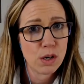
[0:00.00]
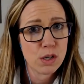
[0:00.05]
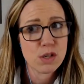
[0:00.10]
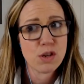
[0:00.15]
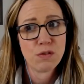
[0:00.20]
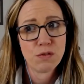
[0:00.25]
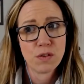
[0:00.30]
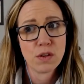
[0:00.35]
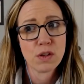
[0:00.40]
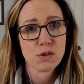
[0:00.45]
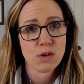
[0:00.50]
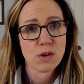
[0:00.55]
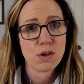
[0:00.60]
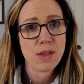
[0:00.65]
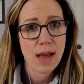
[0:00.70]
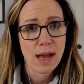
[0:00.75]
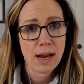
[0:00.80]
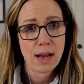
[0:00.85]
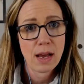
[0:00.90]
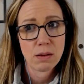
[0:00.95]
to filter
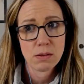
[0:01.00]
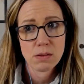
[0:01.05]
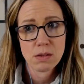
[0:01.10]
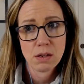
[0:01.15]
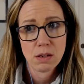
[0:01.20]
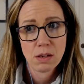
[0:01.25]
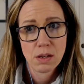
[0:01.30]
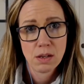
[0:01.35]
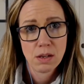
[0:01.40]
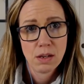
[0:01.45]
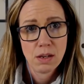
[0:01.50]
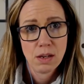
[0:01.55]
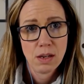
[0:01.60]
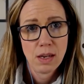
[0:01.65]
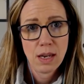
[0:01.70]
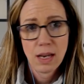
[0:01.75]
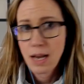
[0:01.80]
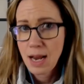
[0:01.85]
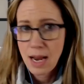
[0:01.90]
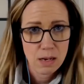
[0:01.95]
that out
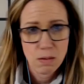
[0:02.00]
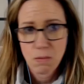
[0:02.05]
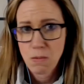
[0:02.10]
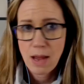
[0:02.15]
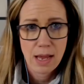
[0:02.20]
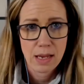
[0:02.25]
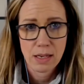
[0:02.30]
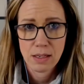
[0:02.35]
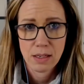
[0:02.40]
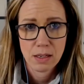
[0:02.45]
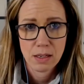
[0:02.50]
in any way.